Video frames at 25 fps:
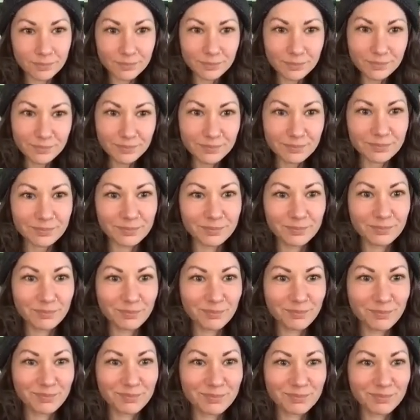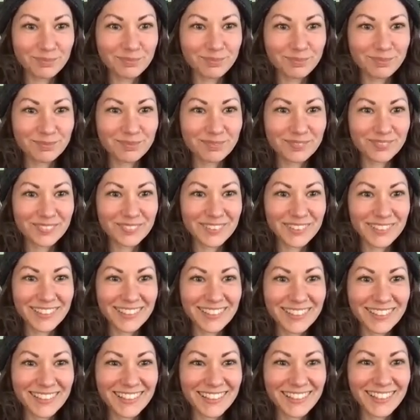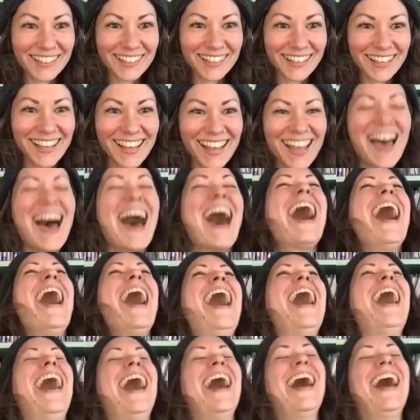I've still been trying to think about this quote since we started talking.